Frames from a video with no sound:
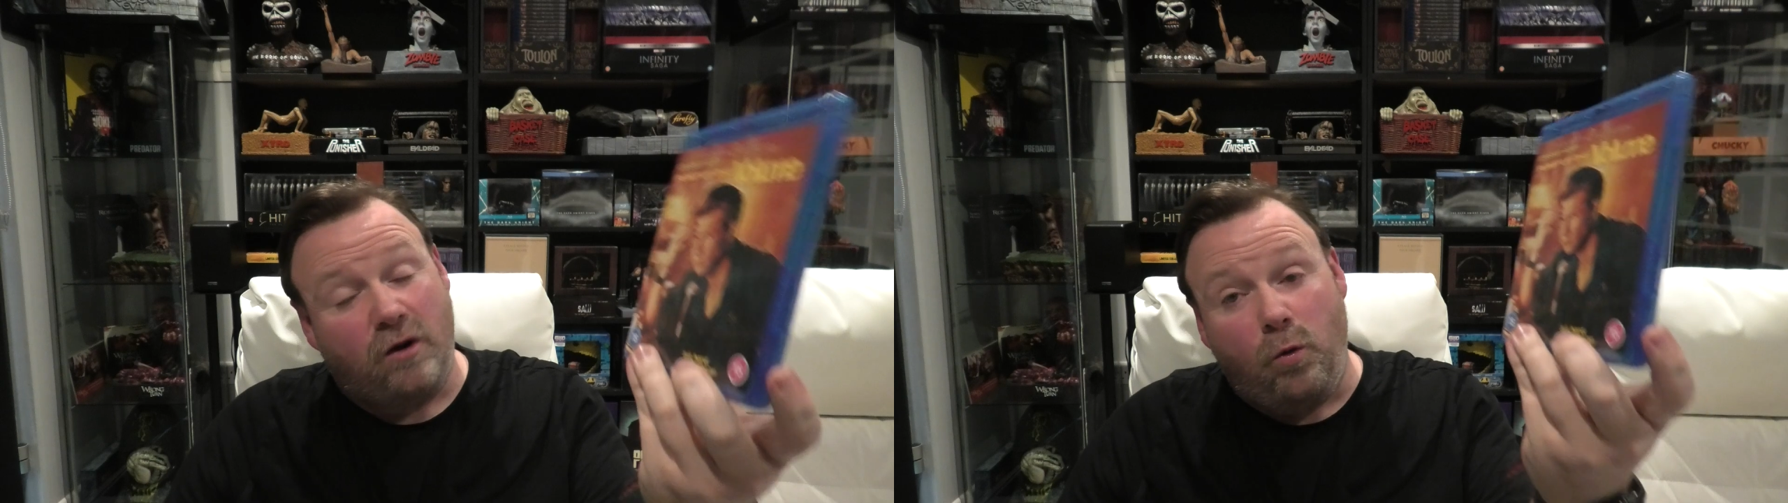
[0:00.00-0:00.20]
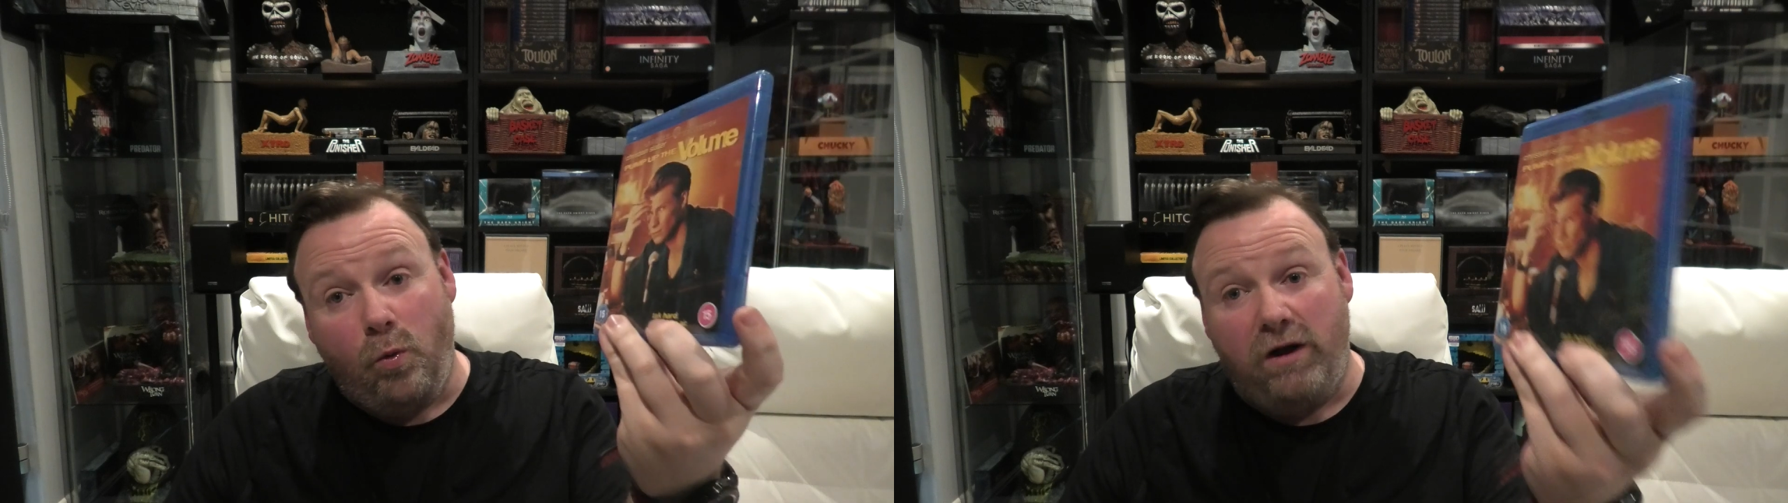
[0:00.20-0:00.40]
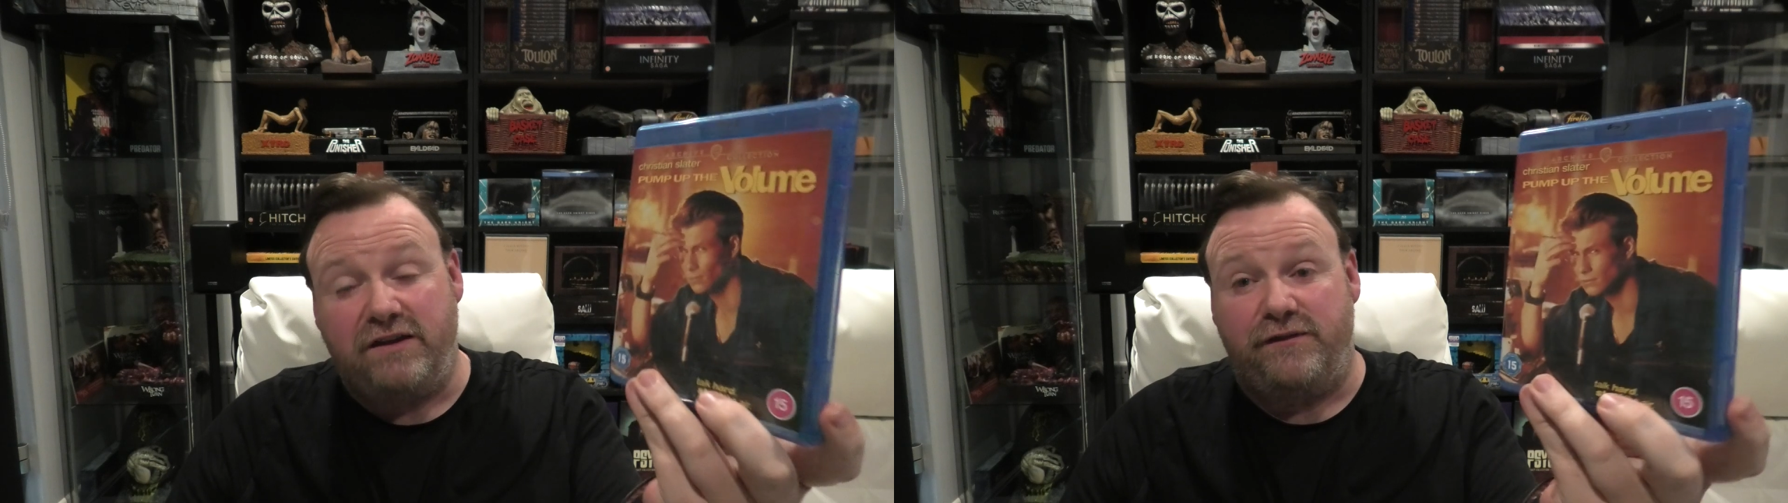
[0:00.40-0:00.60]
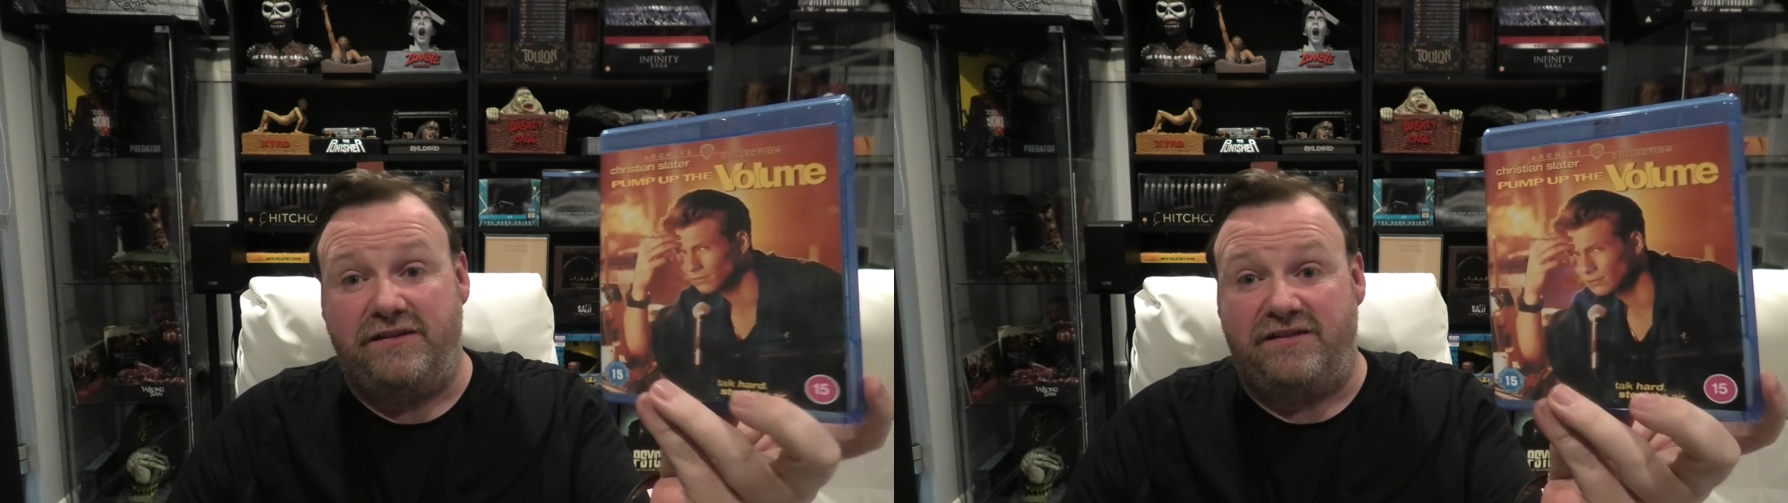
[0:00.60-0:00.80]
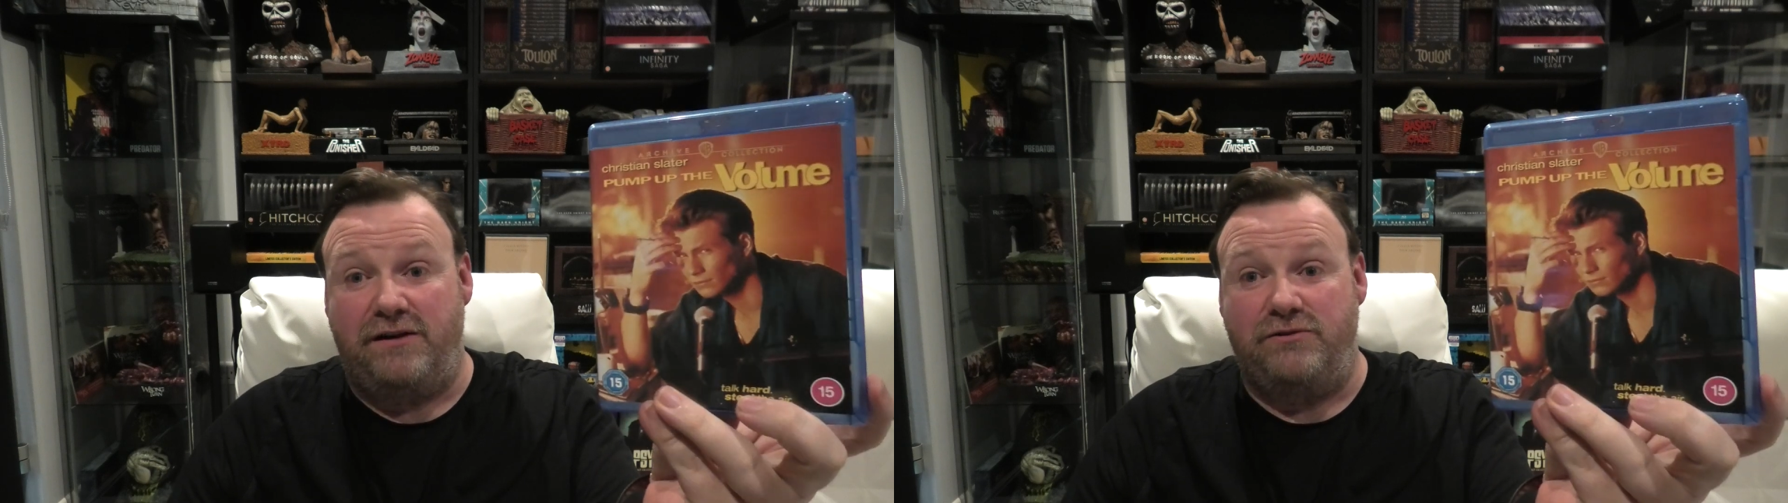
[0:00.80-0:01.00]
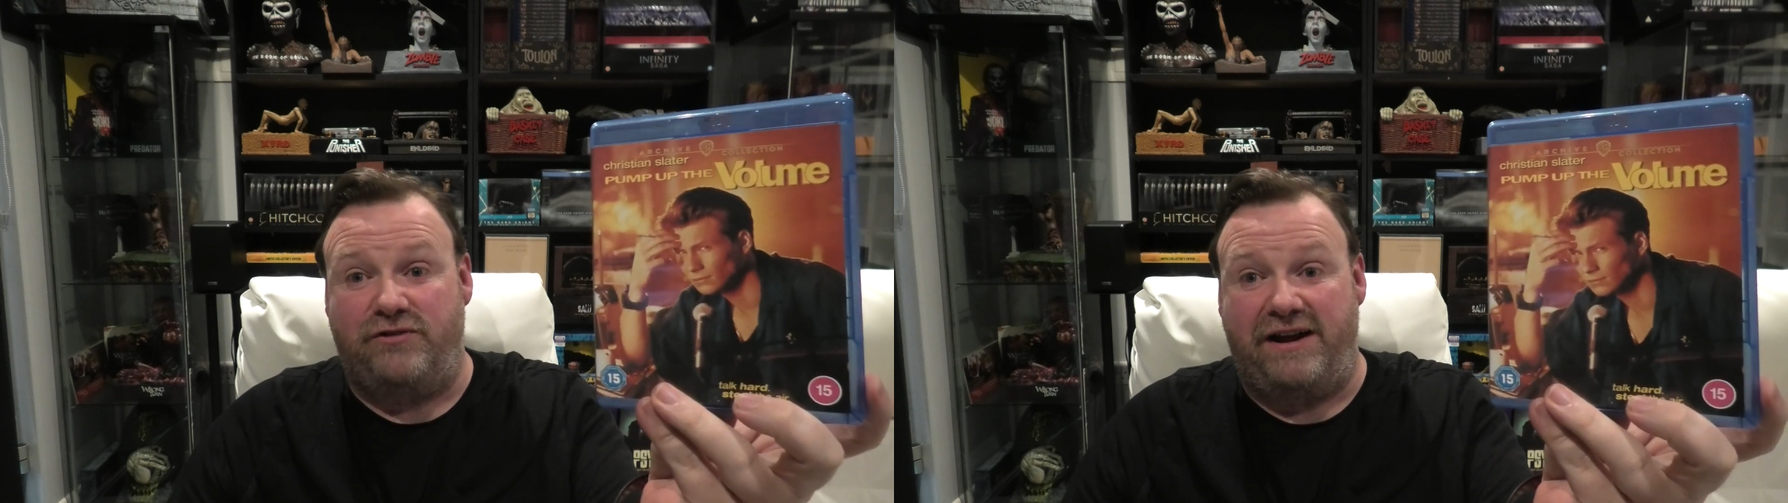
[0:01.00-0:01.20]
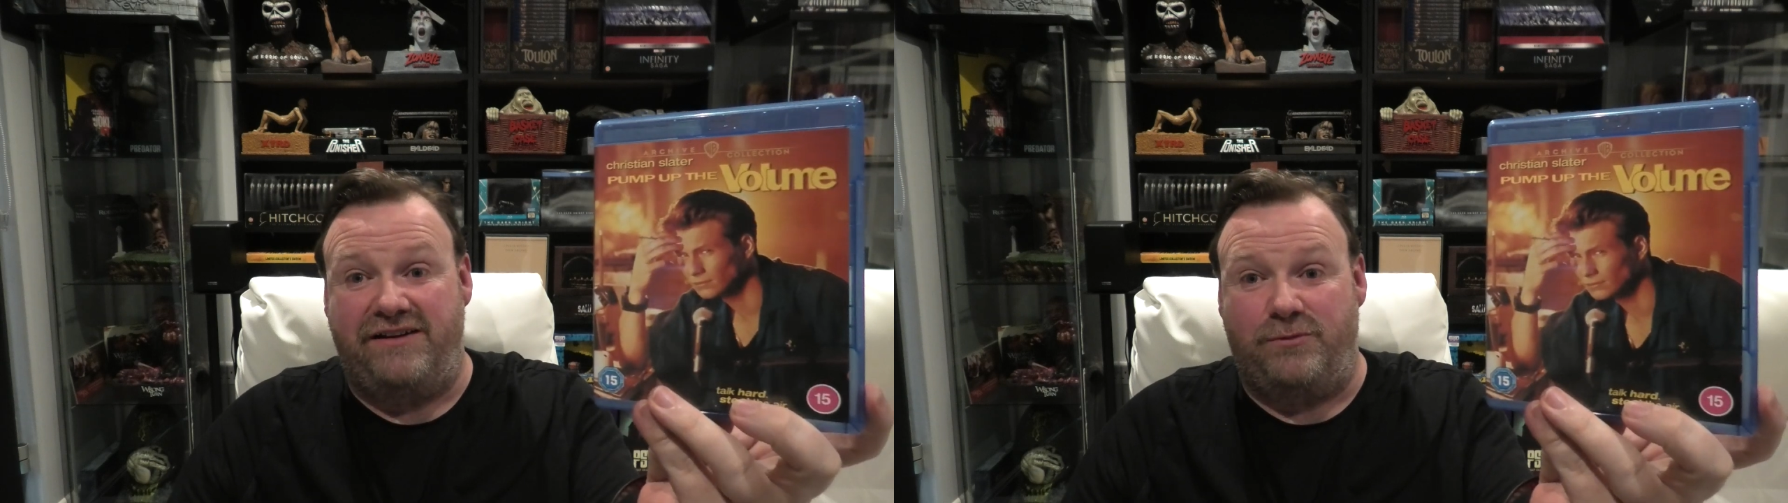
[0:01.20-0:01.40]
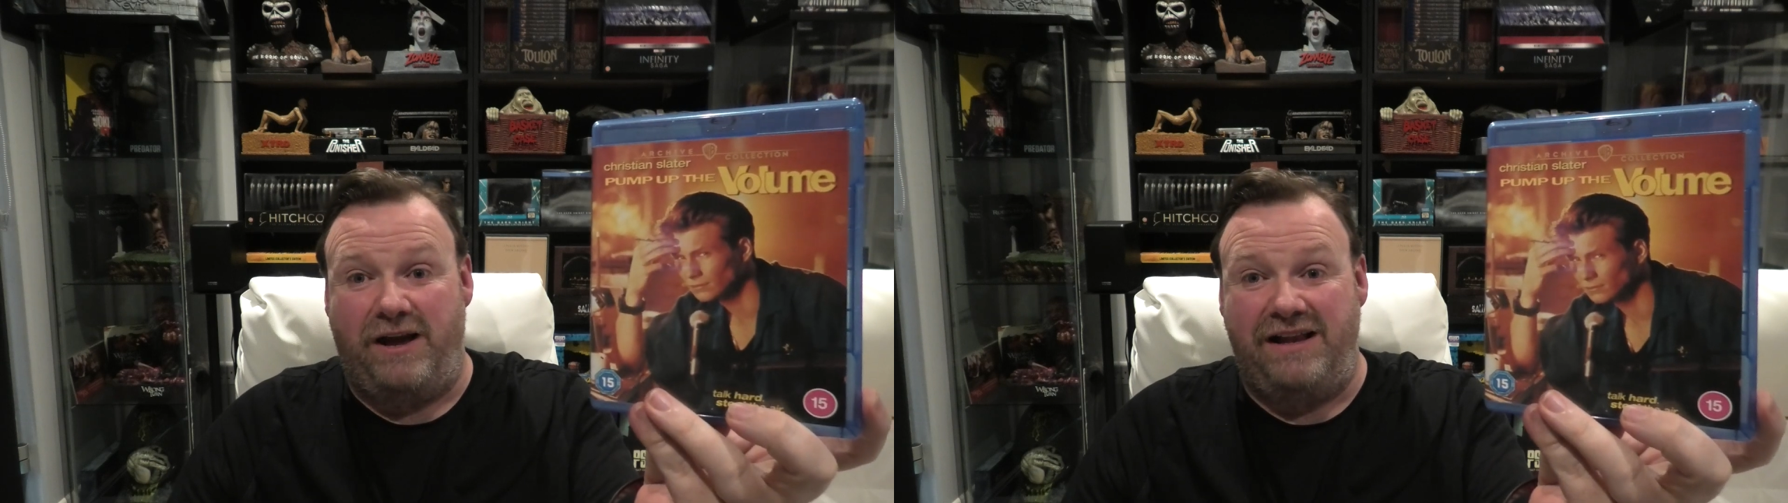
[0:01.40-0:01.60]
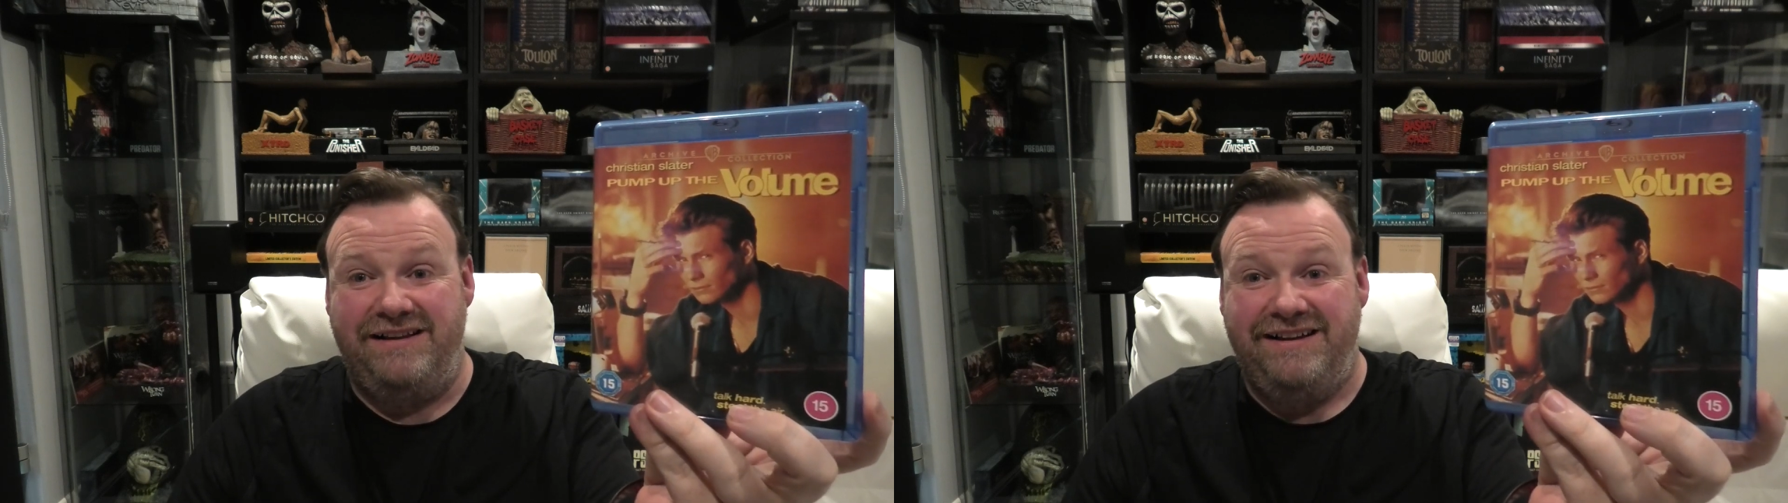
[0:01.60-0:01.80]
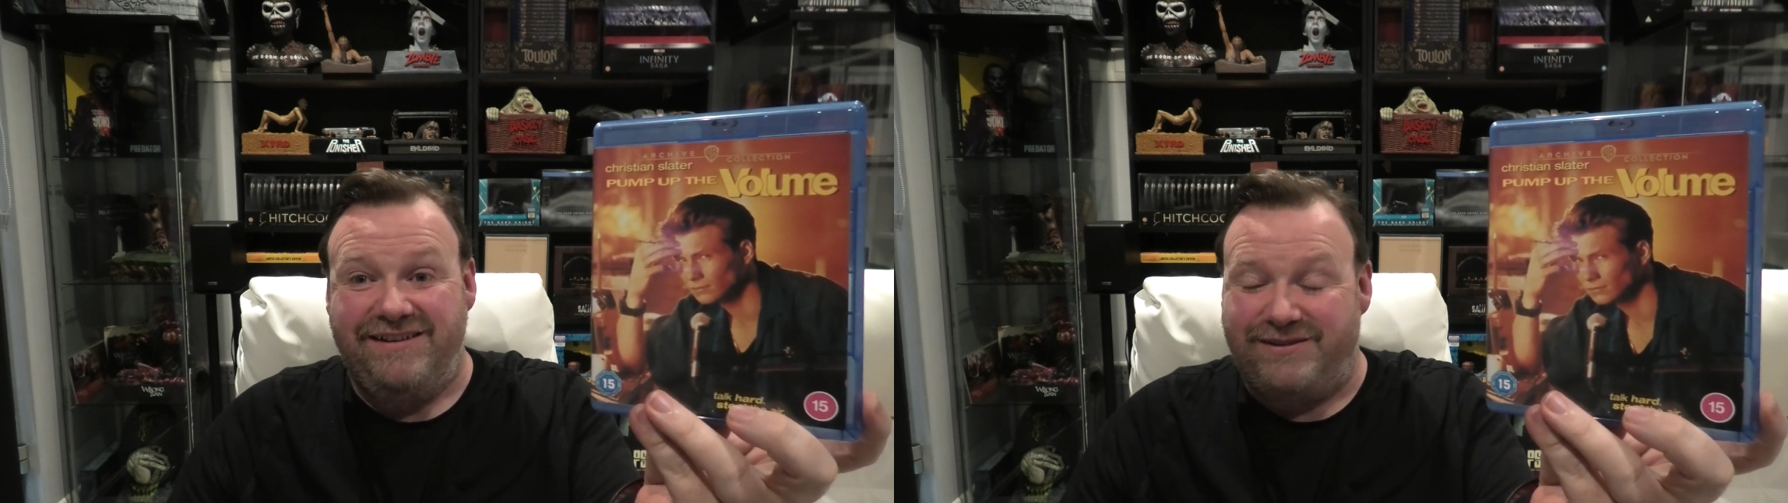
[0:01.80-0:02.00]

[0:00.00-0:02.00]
a wonderful soundtrack as well.